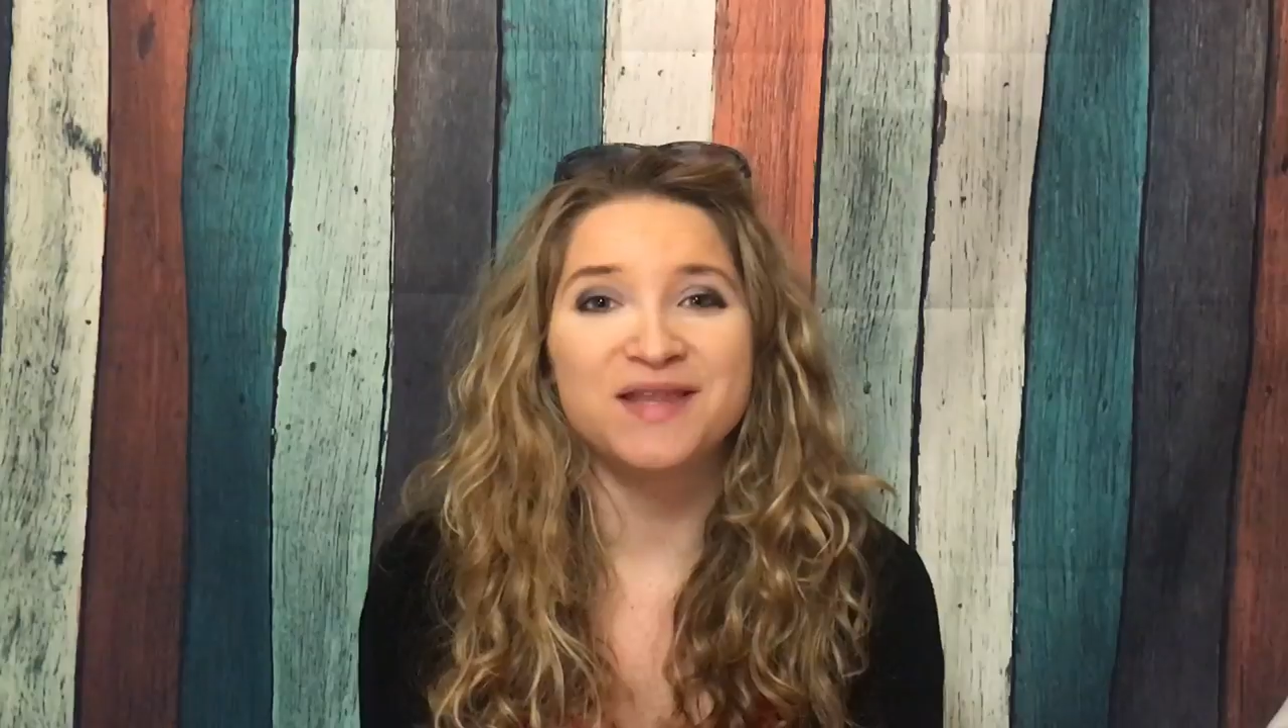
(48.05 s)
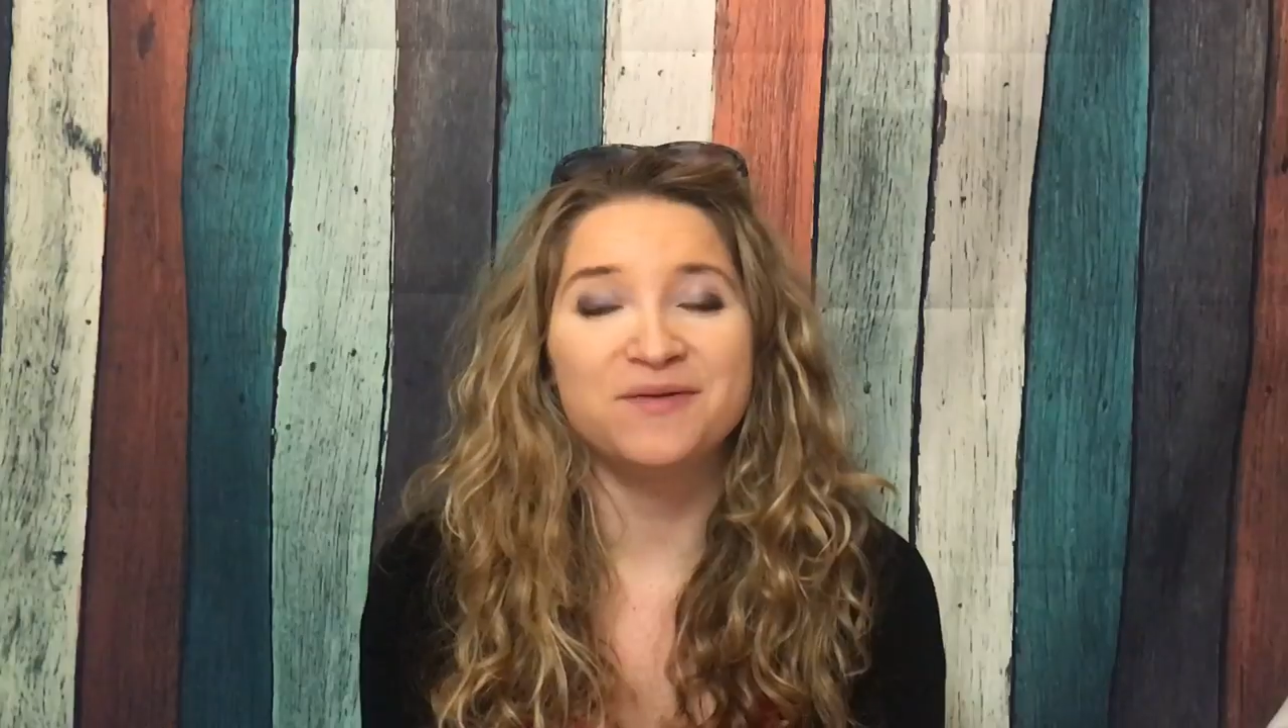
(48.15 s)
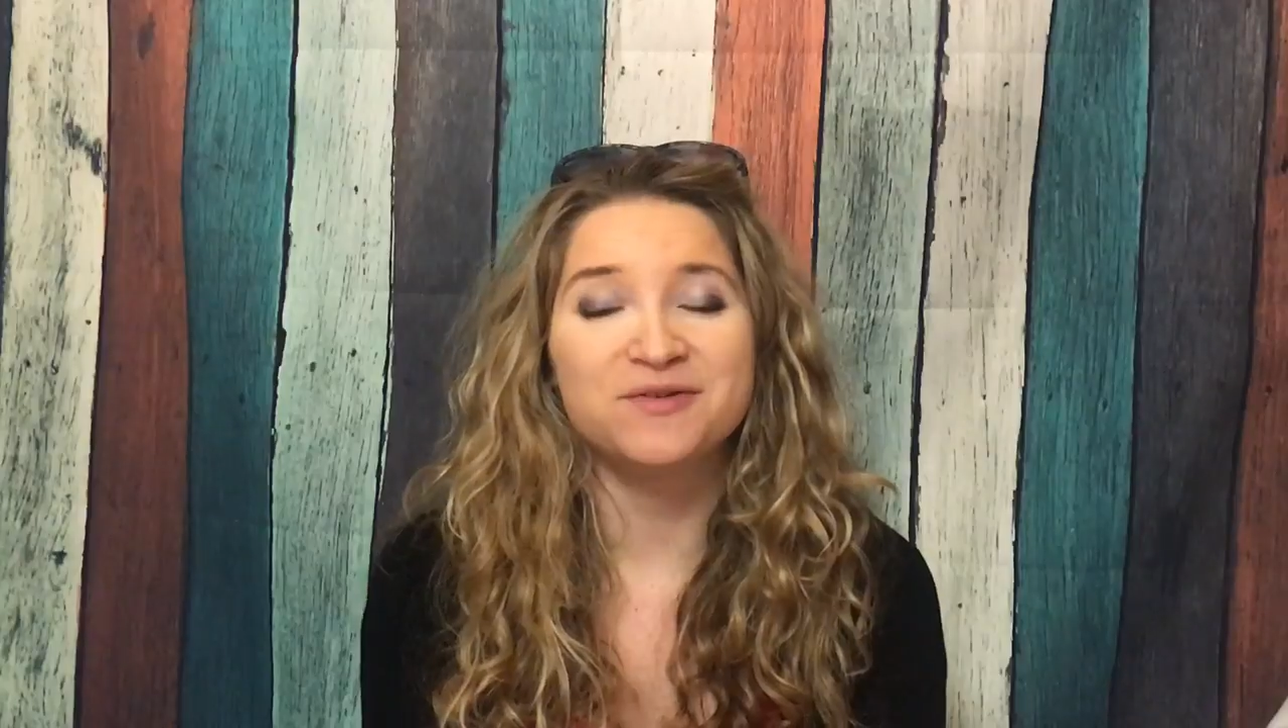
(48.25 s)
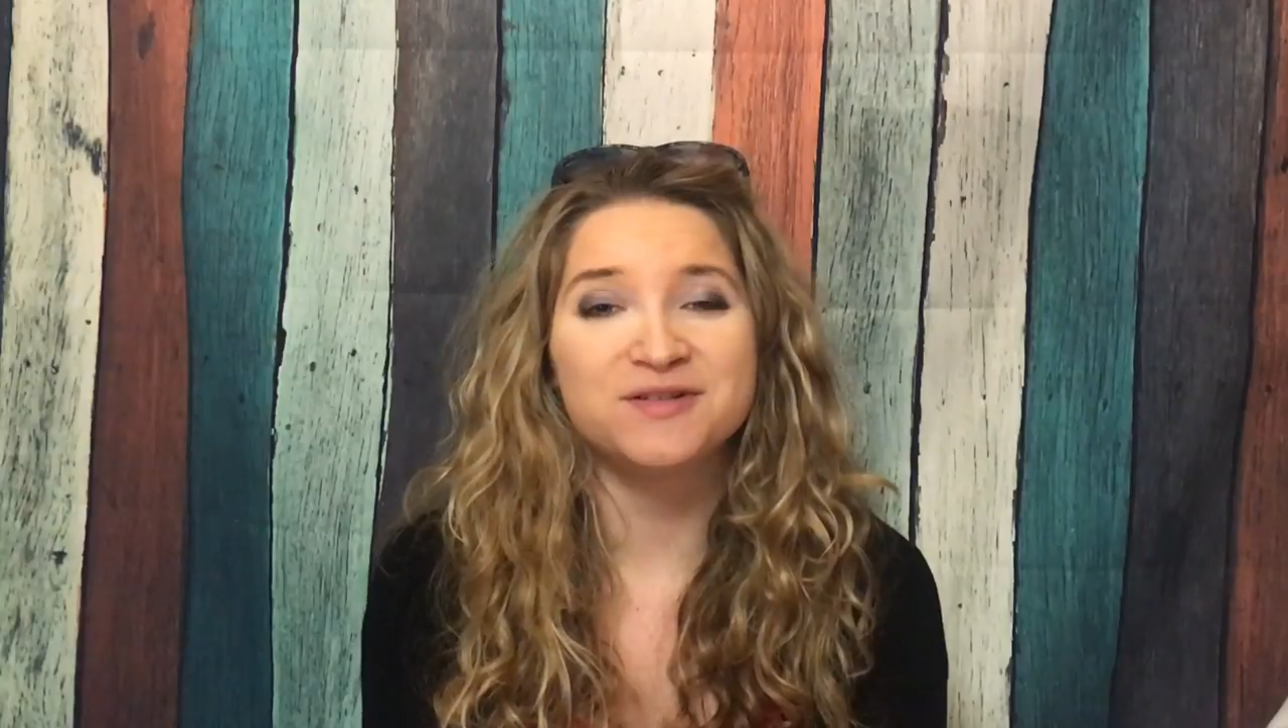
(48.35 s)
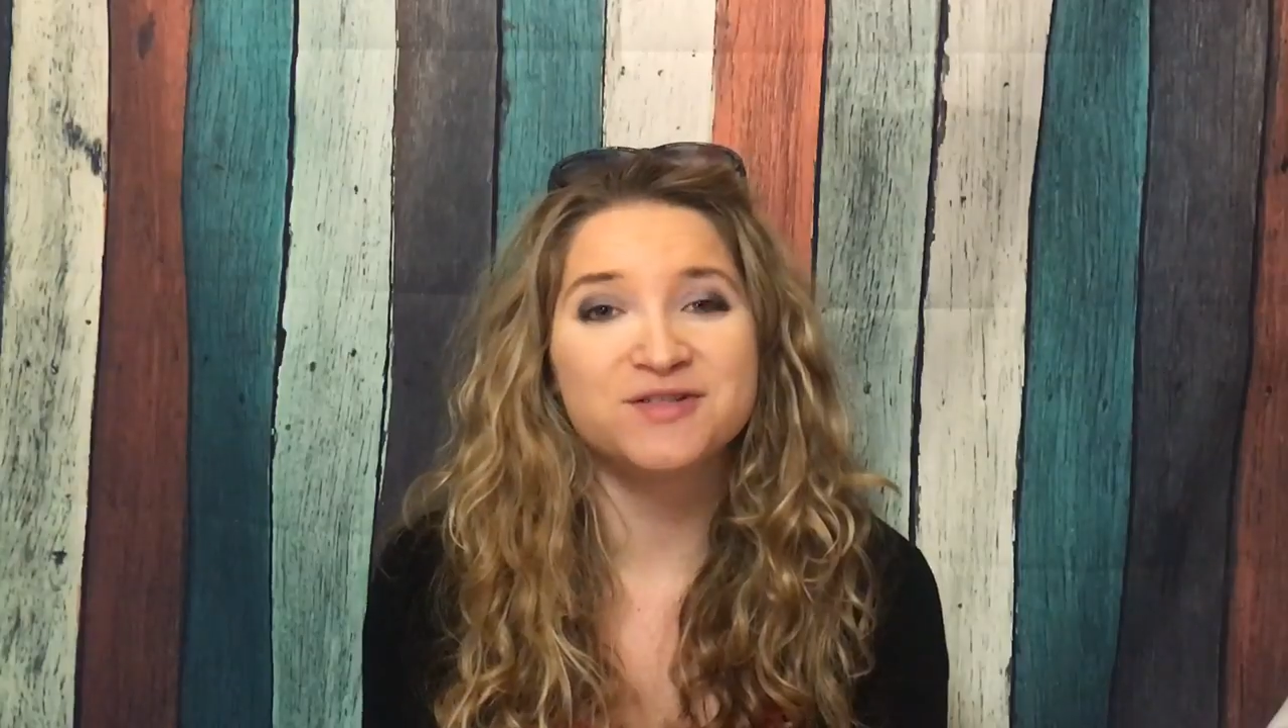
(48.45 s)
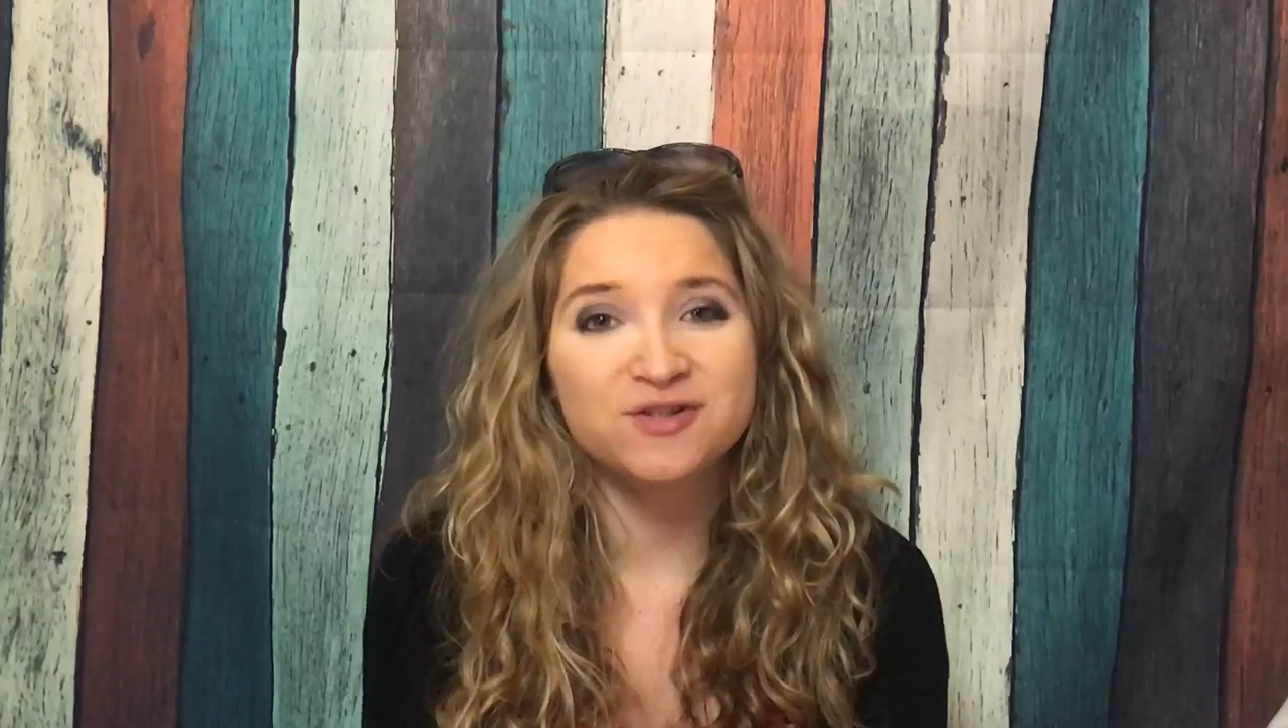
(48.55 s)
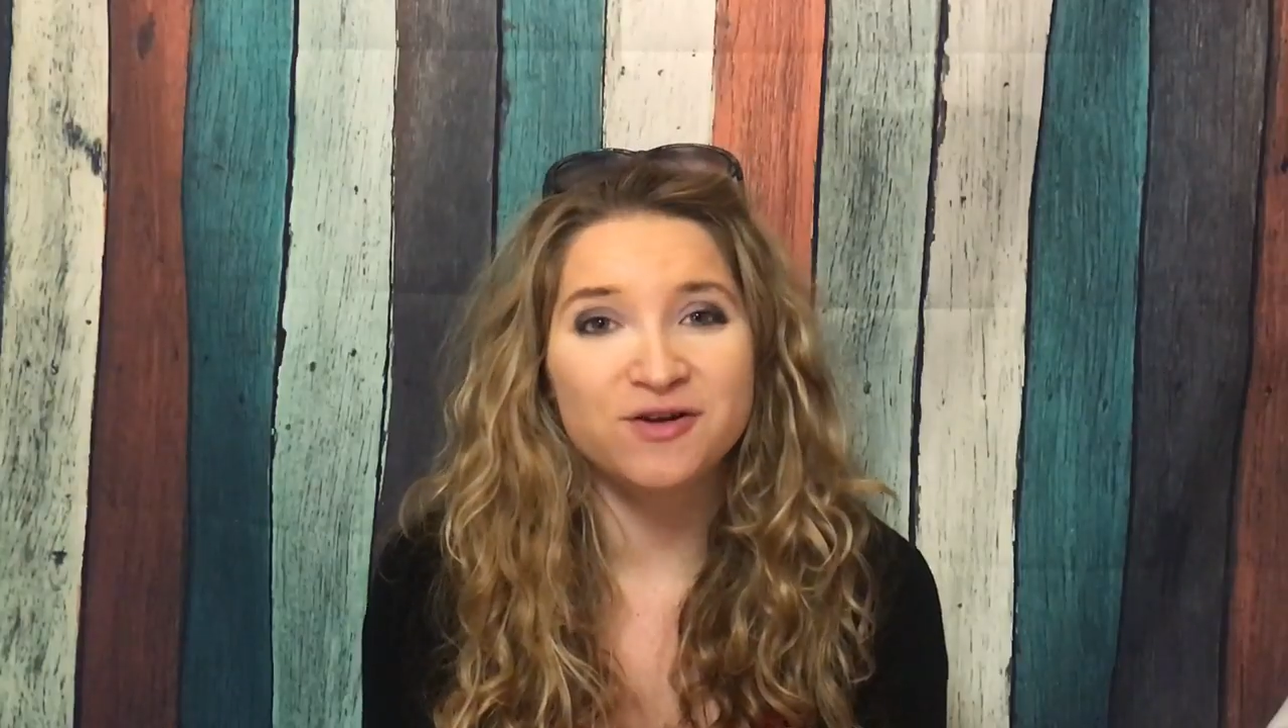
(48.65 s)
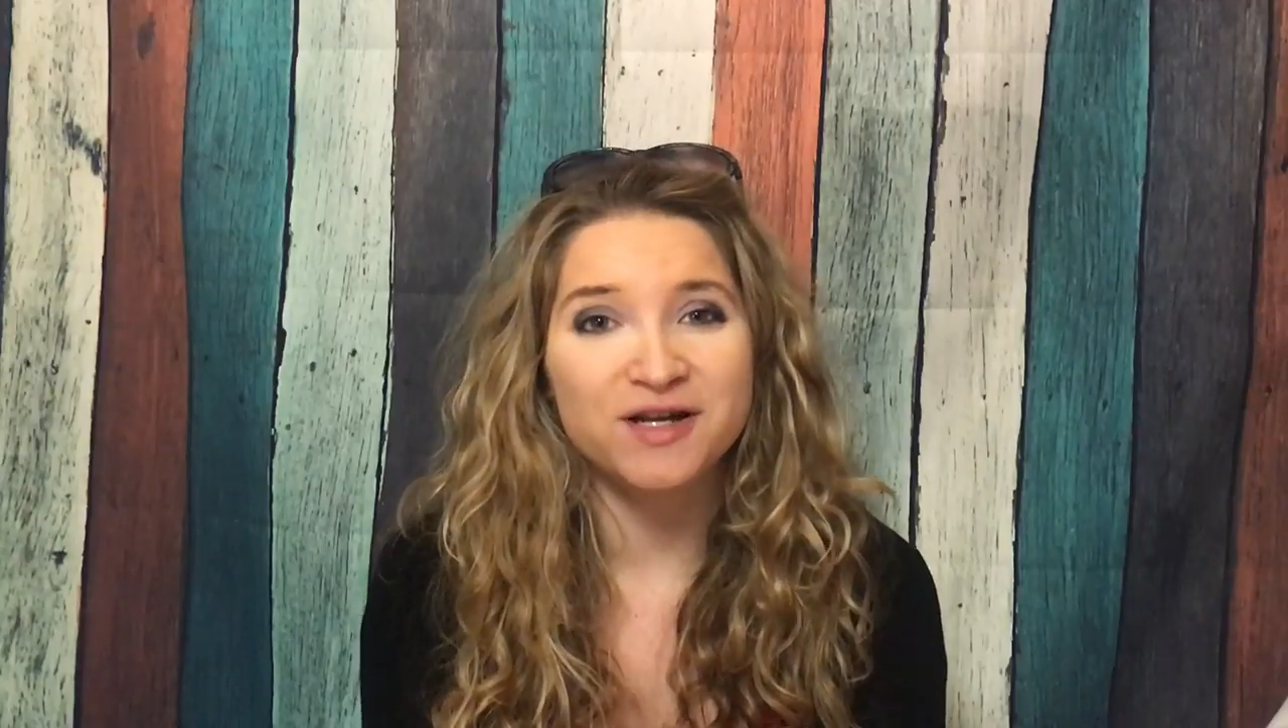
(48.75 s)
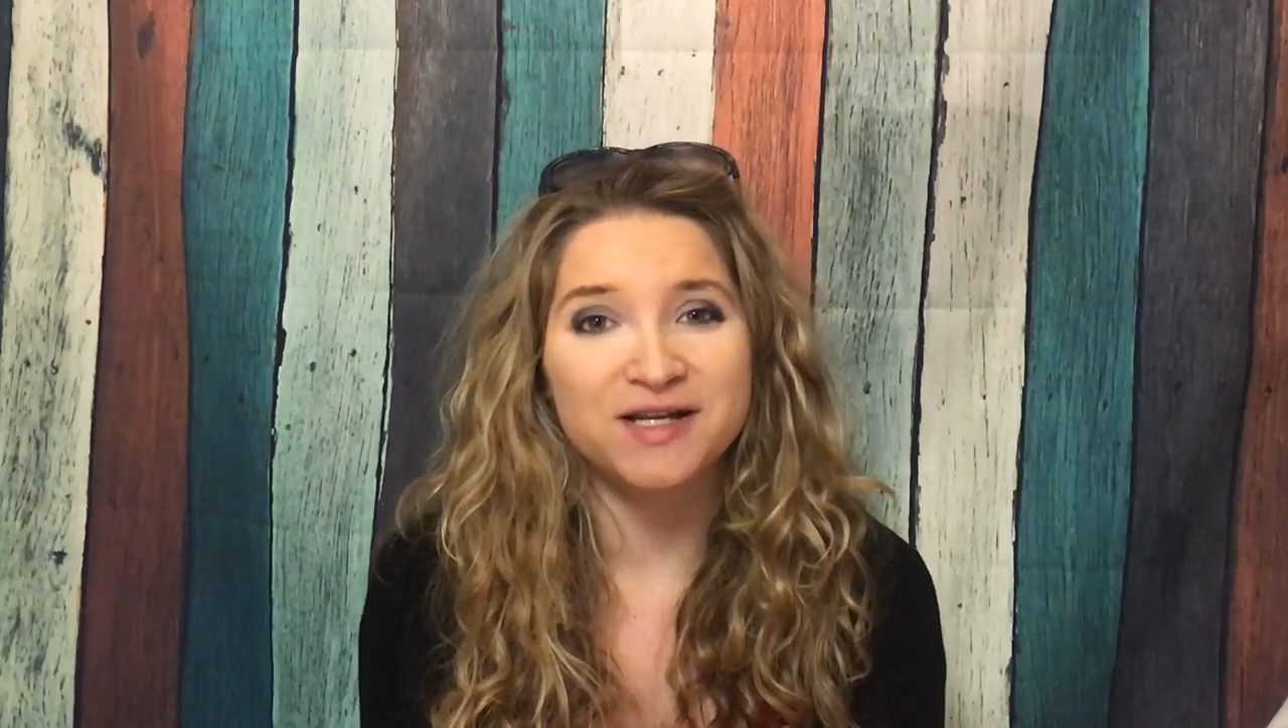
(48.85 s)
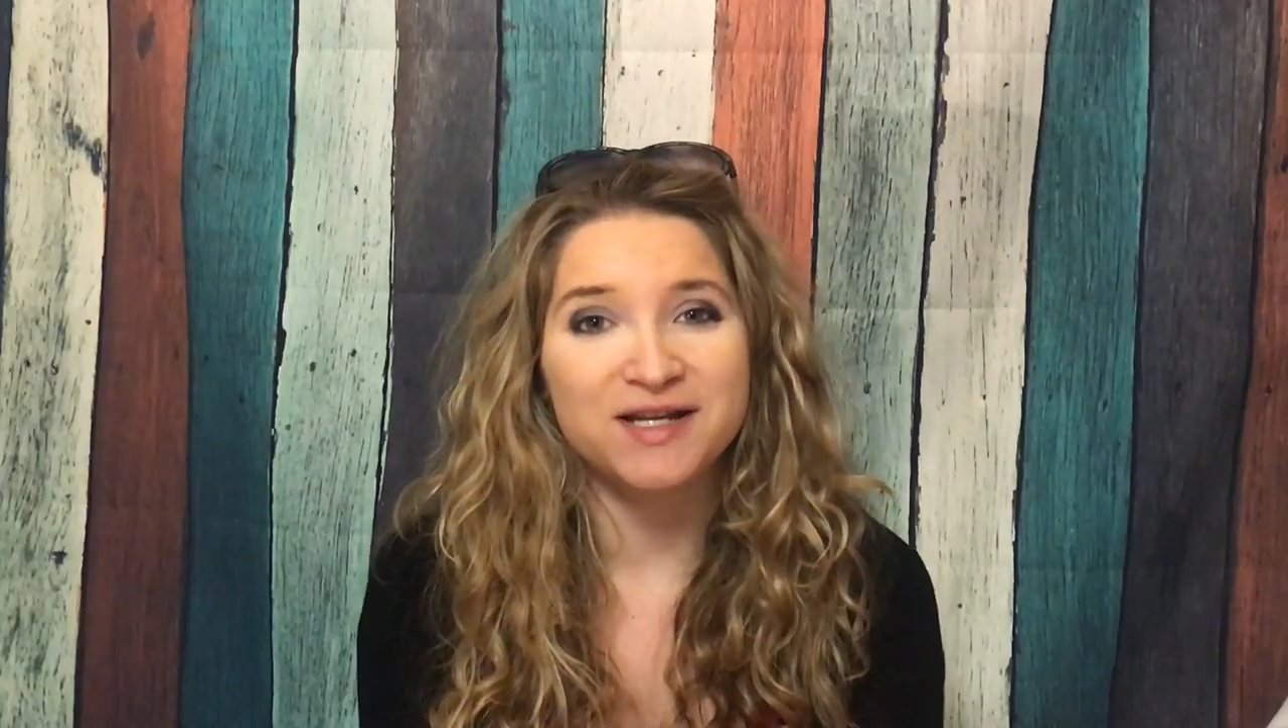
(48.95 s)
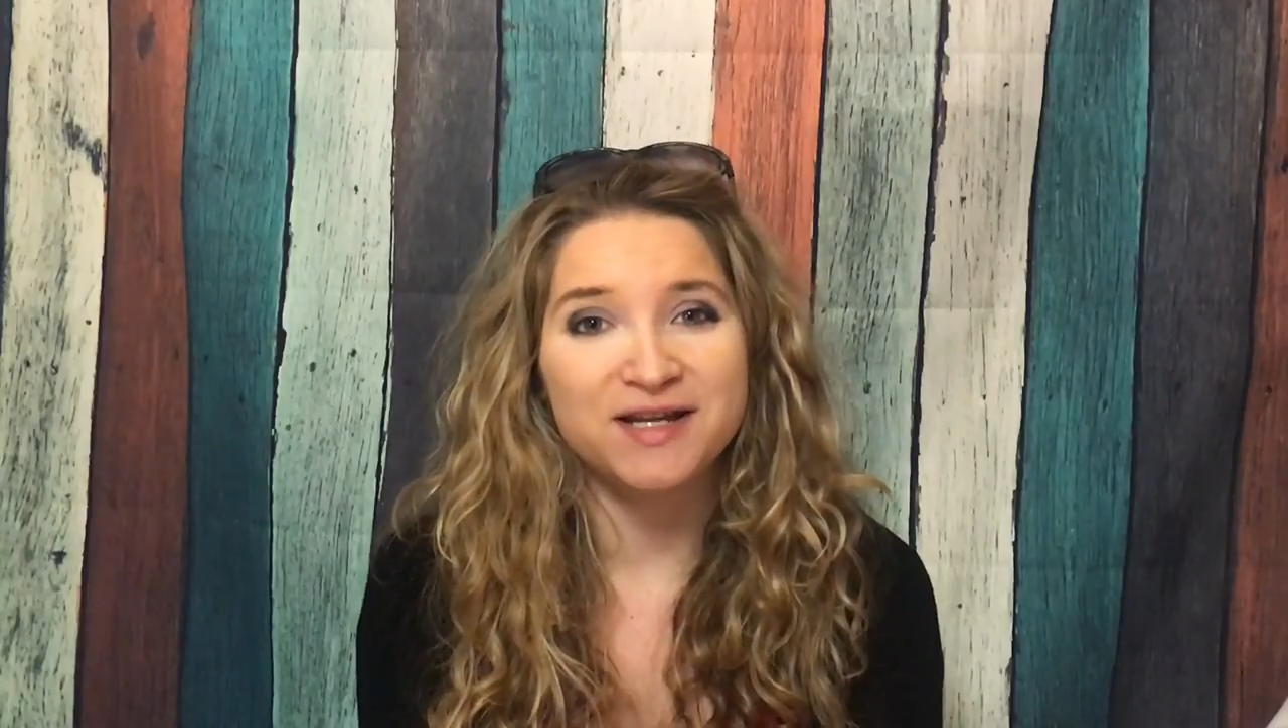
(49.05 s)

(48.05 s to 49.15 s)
they were destroyed